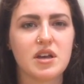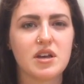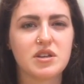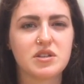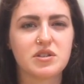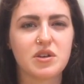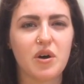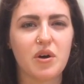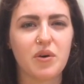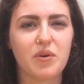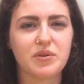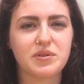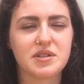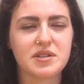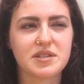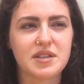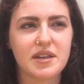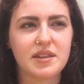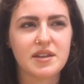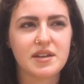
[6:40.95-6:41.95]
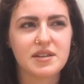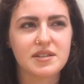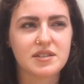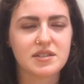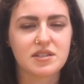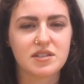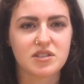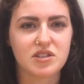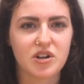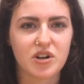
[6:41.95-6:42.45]
So to say that it's a
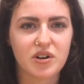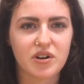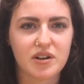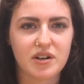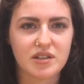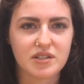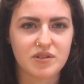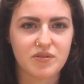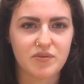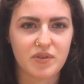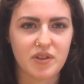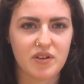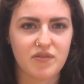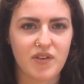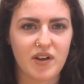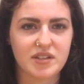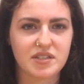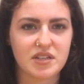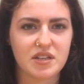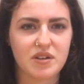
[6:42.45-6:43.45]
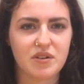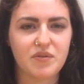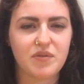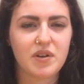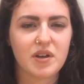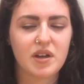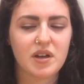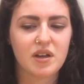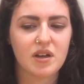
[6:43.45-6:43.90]
deterrent isn't really effective,